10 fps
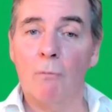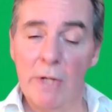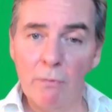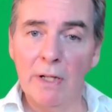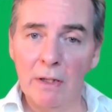
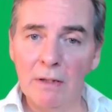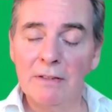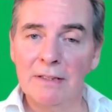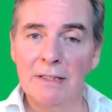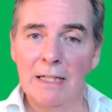we will
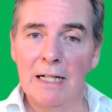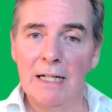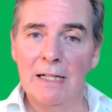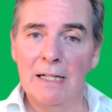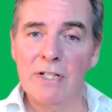
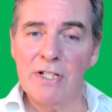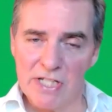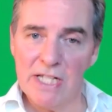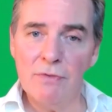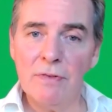
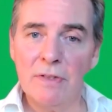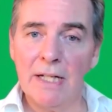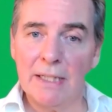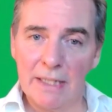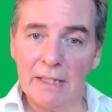receive
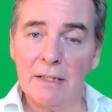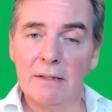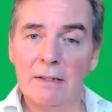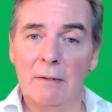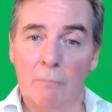and get
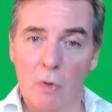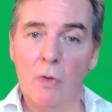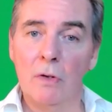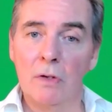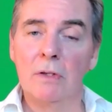
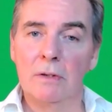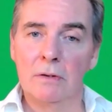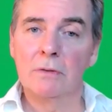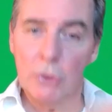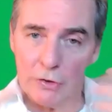more
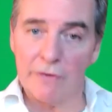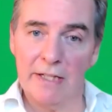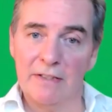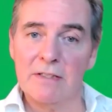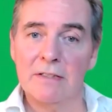good
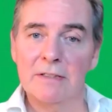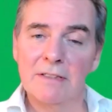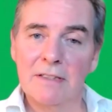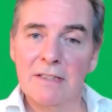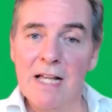things.
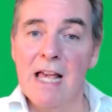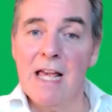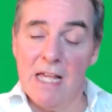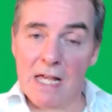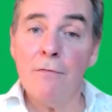
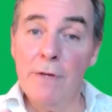If